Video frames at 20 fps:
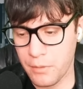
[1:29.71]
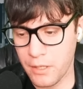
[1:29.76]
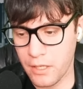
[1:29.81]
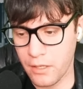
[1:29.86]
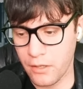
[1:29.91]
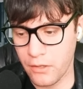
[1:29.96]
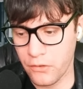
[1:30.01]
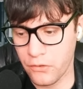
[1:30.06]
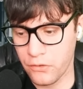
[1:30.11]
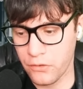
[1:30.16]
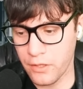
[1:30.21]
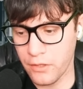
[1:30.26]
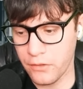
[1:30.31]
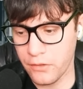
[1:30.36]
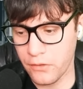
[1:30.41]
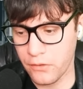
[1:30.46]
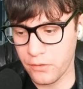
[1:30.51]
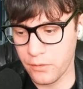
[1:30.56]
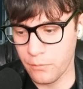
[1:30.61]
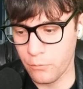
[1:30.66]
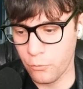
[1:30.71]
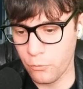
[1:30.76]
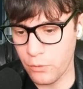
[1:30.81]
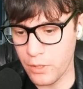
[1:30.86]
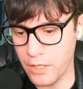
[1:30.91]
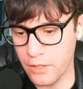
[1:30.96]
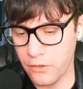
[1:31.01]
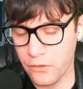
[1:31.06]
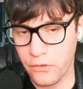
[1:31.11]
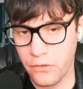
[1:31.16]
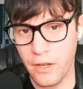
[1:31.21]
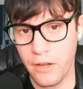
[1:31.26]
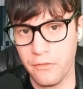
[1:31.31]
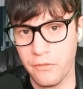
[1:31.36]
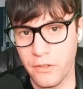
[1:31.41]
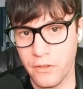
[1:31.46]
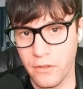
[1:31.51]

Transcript: because this is some weird stuff,